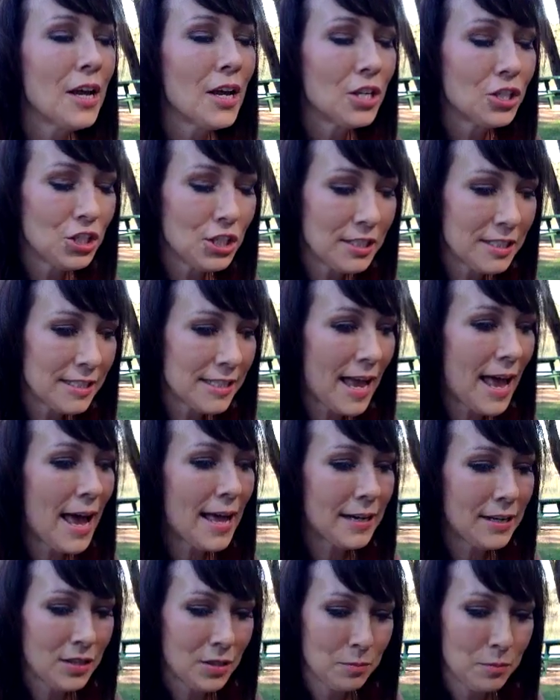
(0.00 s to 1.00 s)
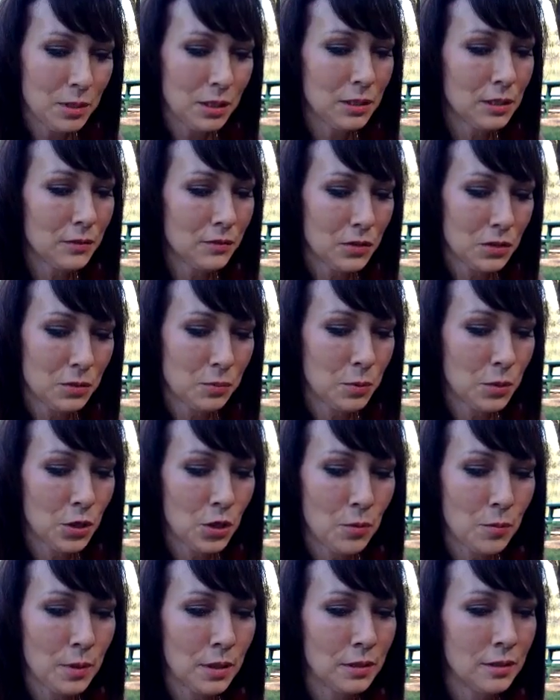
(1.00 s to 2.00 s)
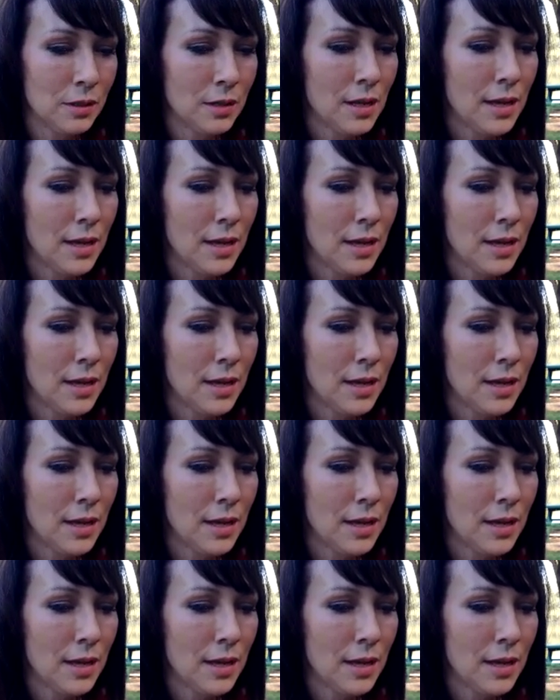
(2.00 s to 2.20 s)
She sat in the middle of this pyramid.